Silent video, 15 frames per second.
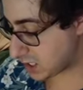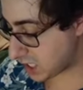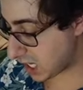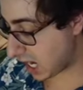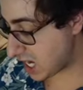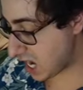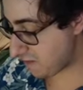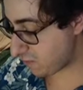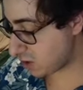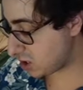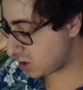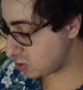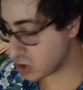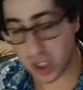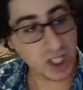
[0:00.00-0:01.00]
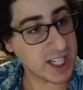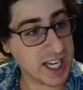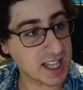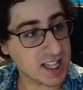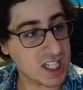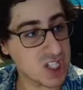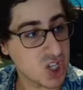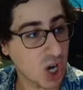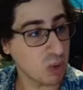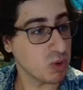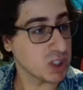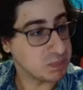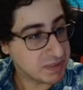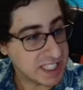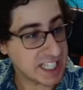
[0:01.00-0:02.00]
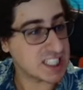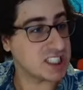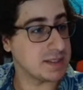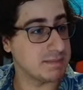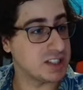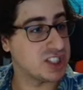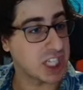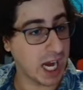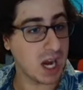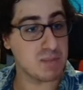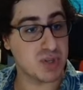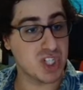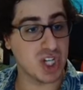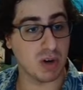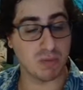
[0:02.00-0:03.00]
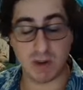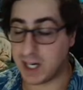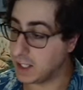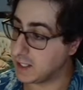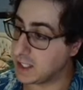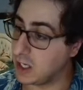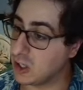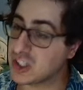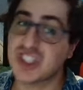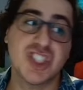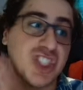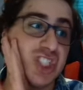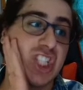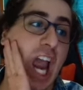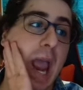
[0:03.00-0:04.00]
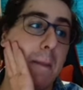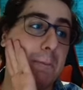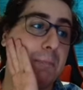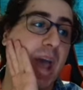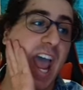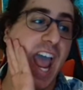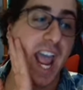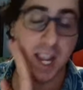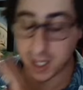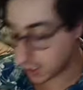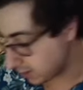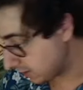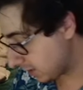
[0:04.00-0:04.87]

See, I never usually get these artworks, but that's some champ shit right there. Champ pack!